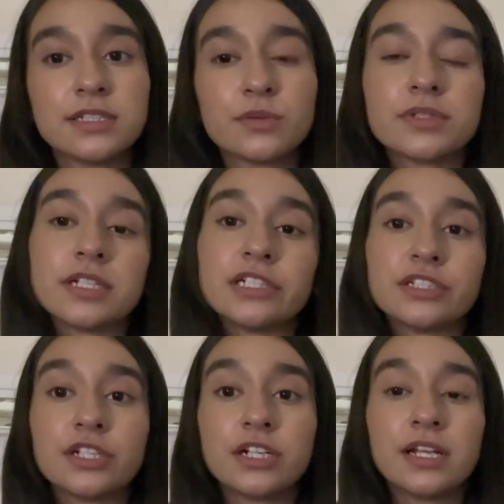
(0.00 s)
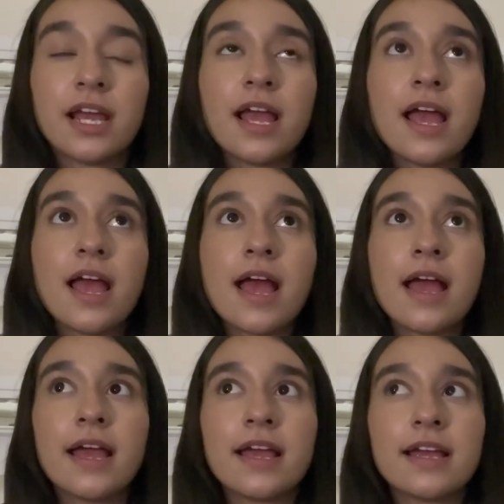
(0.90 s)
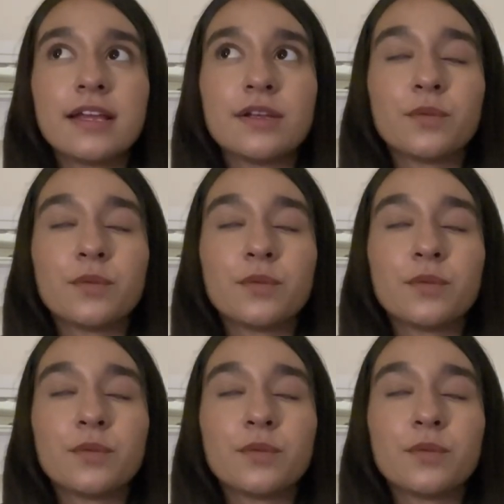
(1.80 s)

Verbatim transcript: It was his turn and